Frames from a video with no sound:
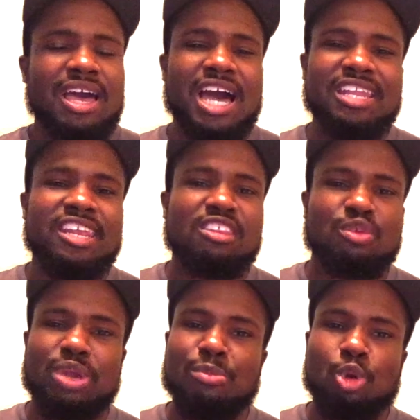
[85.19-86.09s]
I needed to
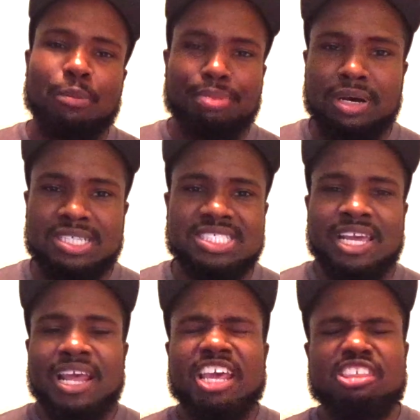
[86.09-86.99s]
read more books,
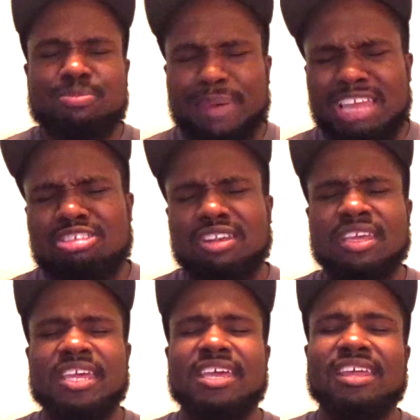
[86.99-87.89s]

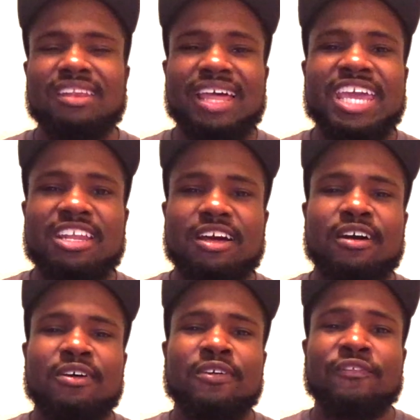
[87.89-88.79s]
especially in light
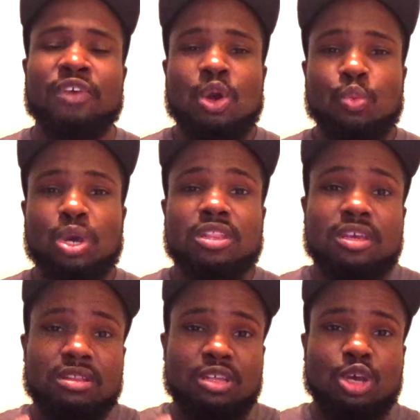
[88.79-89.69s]
of what
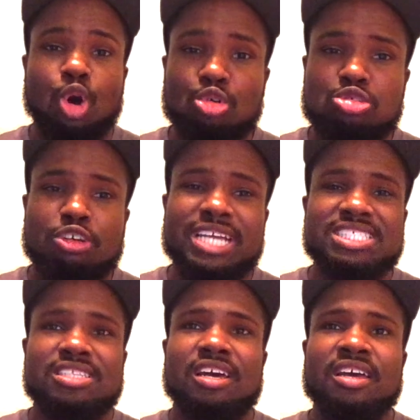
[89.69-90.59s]
the culture
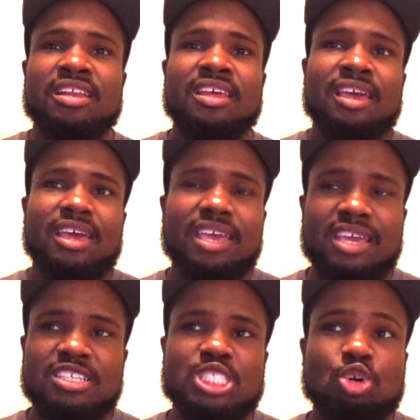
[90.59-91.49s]
has done
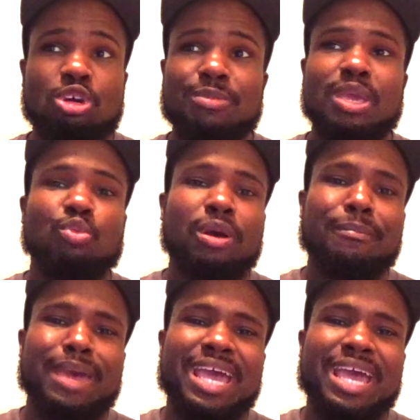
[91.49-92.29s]
in showing me what